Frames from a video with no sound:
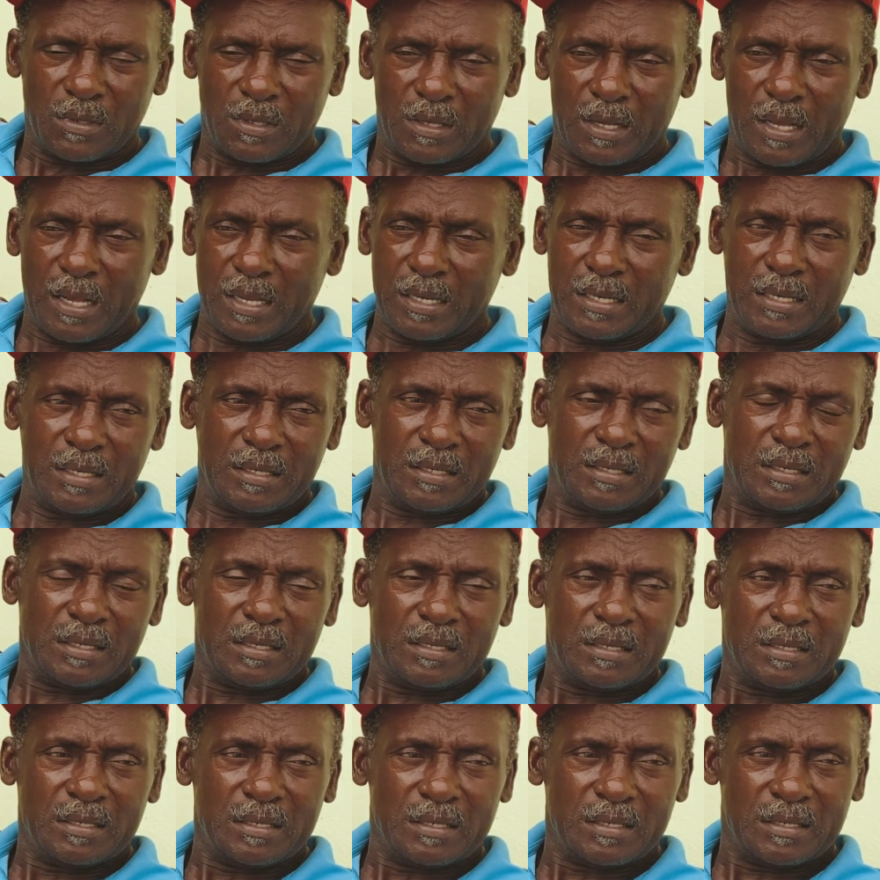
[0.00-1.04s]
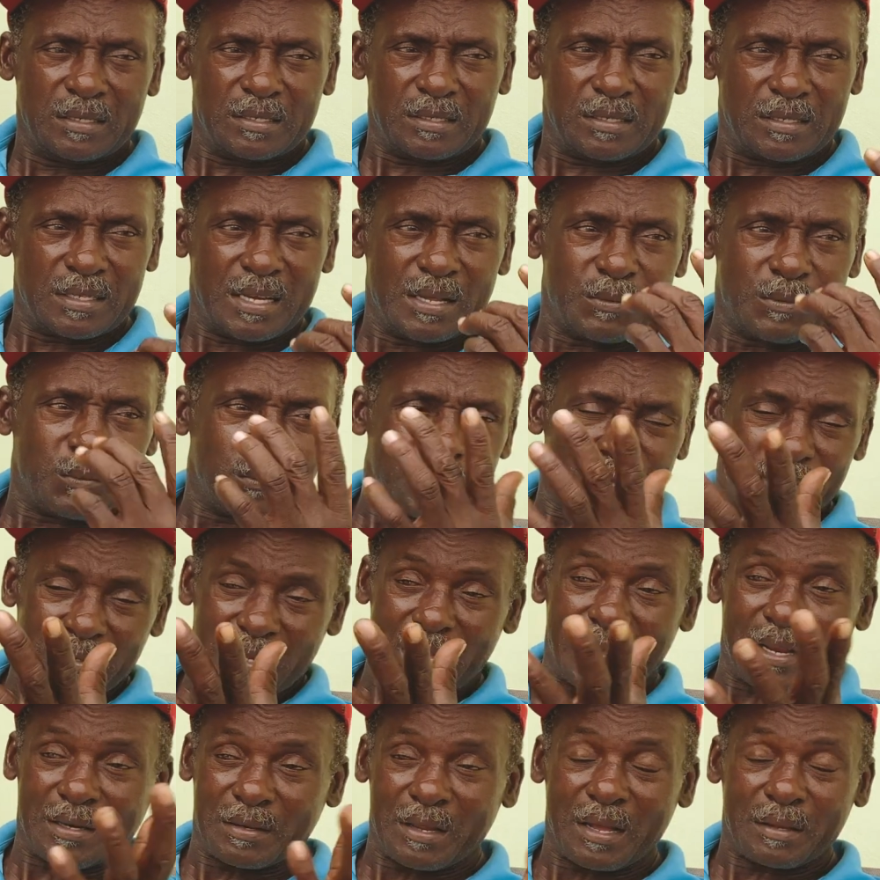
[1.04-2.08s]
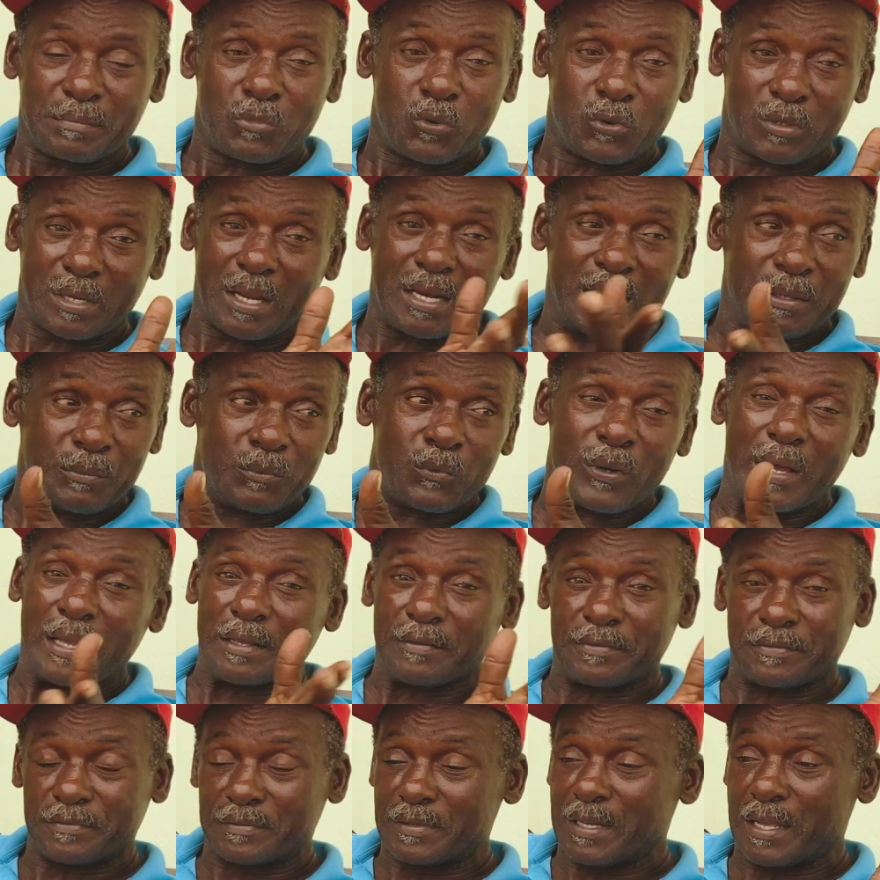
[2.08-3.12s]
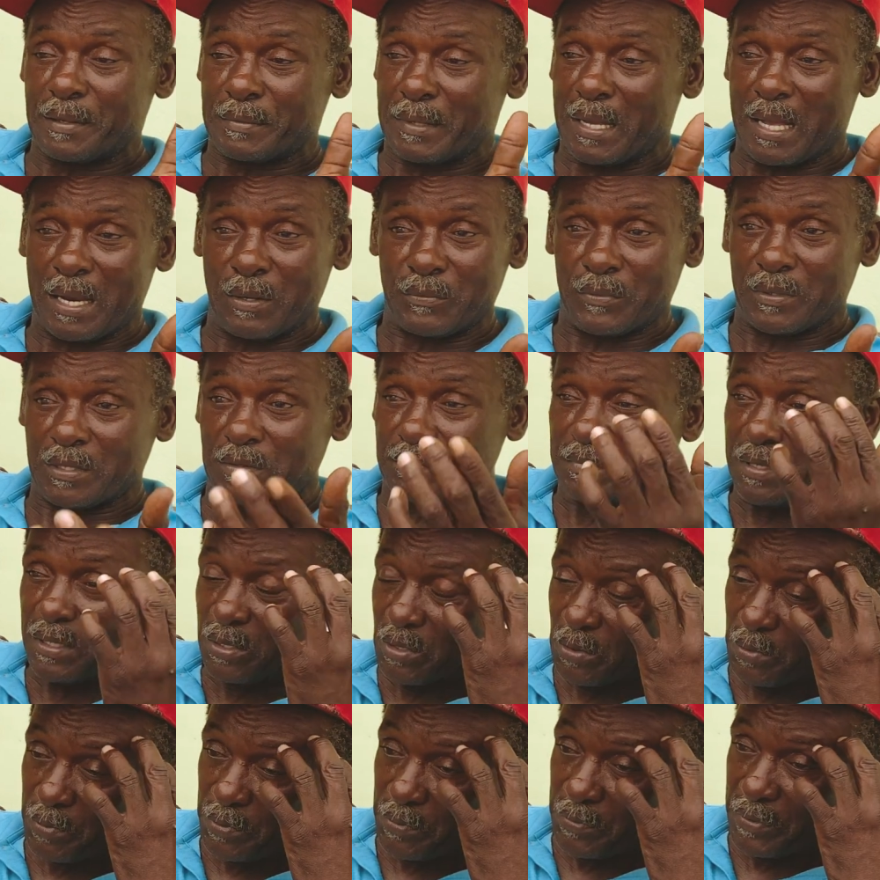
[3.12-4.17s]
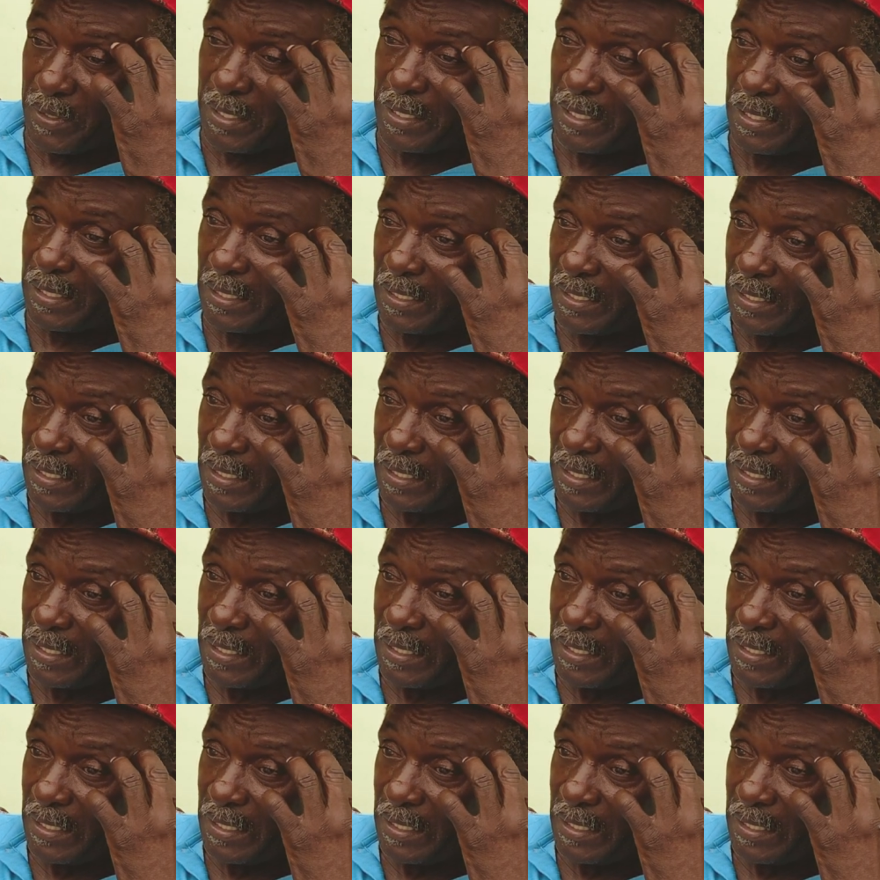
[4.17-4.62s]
And them that both of them wife, them always meet up over there.